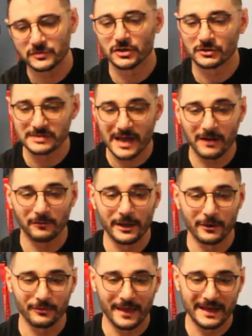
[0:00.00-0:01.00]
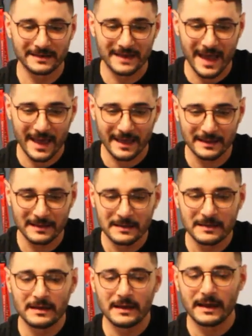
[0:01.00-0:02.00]
Turns out later that day,
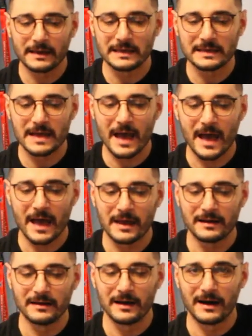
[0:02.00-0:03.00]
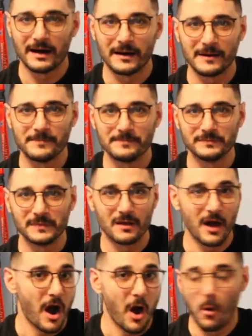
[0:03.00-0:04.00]
he had
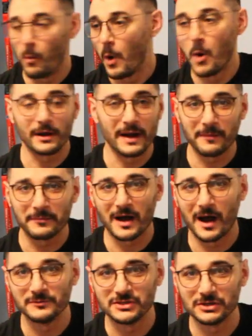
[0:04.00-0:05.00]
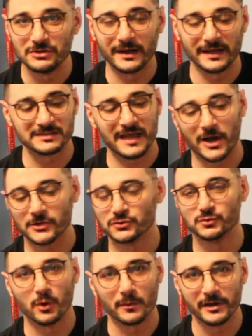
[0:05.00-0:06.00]
woken up, come to, I guess the house was
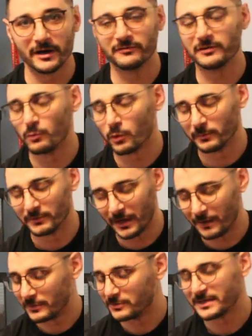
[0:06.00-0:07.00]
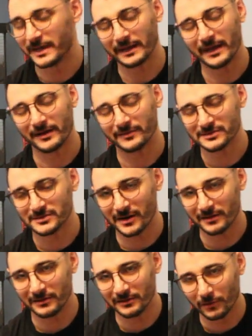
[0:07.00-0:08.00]
warm enough, he warmed up, he was hanging out on the side
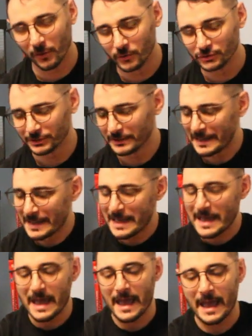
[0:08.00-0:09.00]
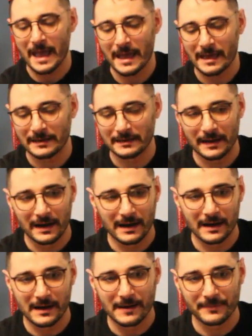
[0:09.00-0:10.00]
of the enclosure, and
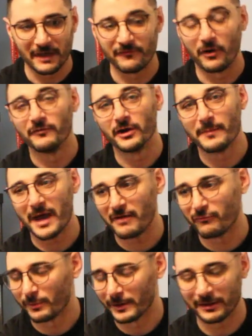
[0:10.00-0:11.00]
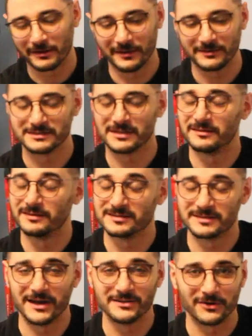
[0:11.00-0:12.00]
I felt very bad for him. I said, this
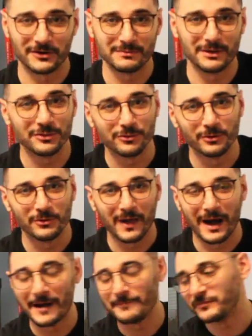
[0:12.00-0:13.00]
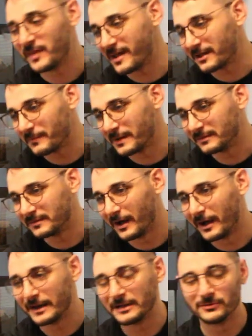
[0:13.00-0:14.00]
guy's already been through a lot, tank mate
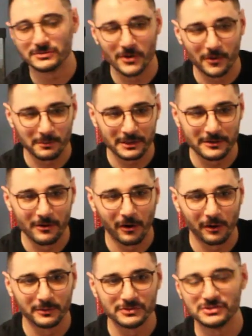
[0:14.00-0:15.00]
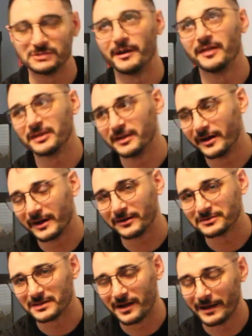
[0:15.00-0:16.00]
died, he was going to be garbage, he spent the night
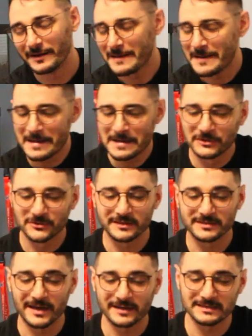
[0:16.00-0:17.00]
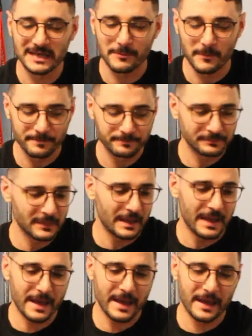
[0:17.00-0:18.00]
outside, so I decided to keep him.
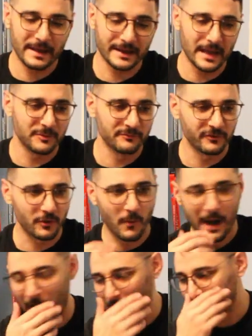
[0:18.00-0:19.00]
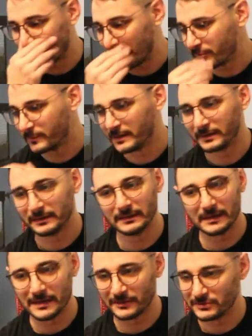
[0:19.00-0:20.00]
And I kept him for a while, and I kept him in
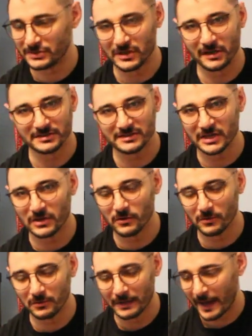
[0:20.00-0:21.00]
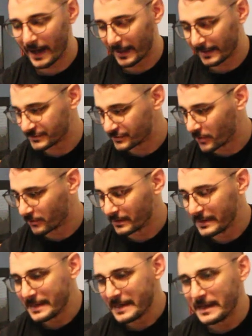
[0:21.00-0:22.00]
a single guy in his own
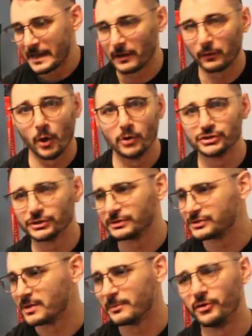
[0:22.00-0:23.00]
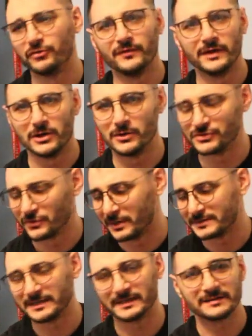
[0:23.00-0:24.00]
enclosure. Some of those videos are on
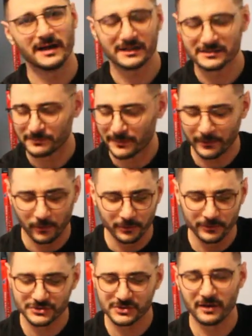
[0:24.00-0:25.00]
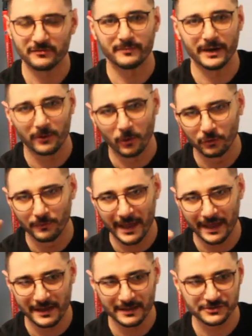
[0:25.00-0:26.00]
TikTok, some of my older stuff, my old
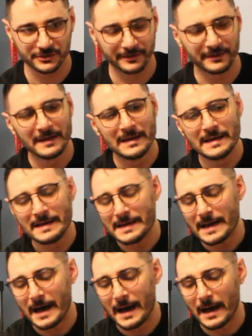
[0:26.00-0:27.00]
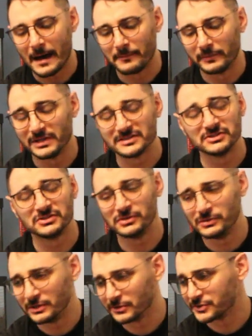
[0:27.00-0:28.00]
man hisser. But this is 2
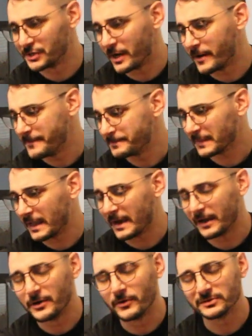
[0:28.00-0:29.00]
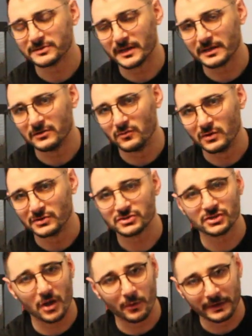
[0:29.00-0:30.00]
years ago. And I noticed that he was
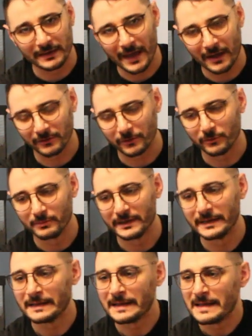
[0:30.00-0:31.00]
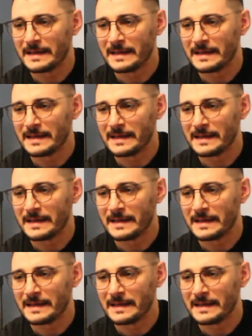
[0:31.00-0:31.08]
slowing down a little bit.